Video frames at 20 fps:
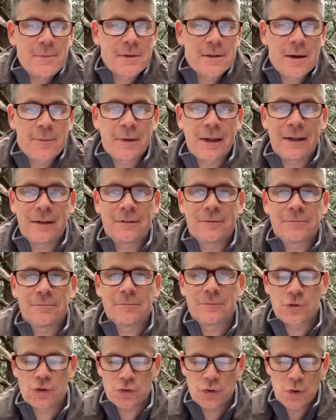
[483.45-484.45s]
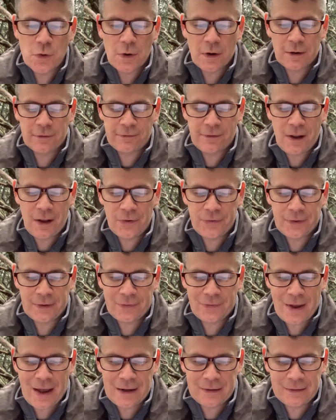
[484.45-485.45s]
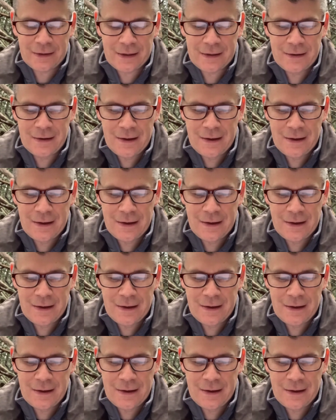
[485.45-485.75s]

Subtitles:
something true or false exactly?